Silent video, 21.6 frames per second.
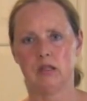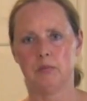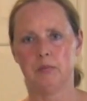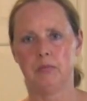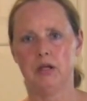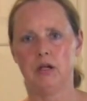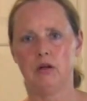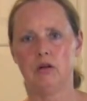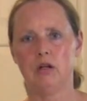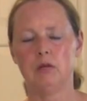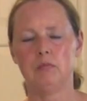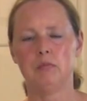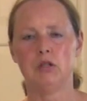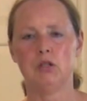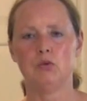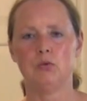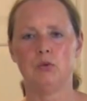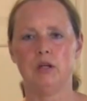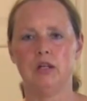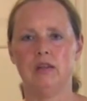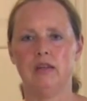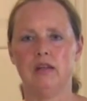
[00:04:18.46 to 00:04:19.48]
the period
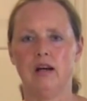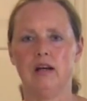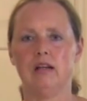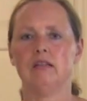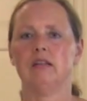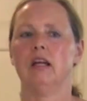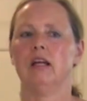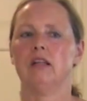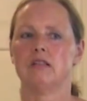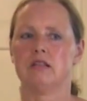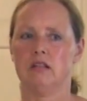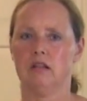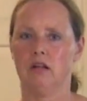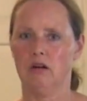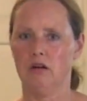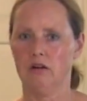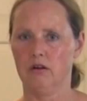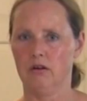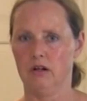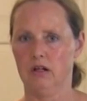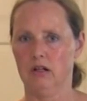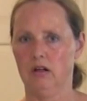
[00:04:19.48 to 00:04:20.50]
between that gets
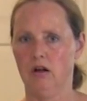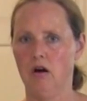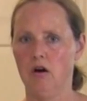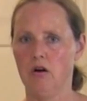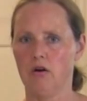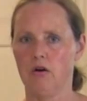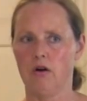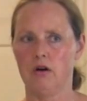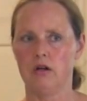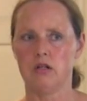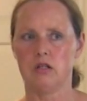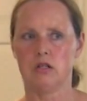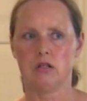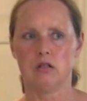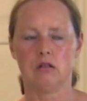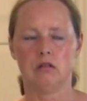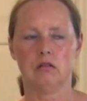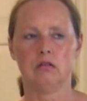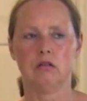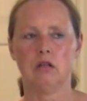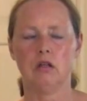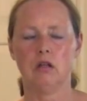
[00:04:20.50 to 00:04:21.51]
longer and longer
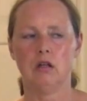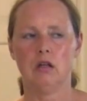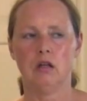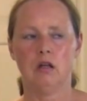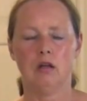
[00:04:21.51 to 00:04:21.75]
until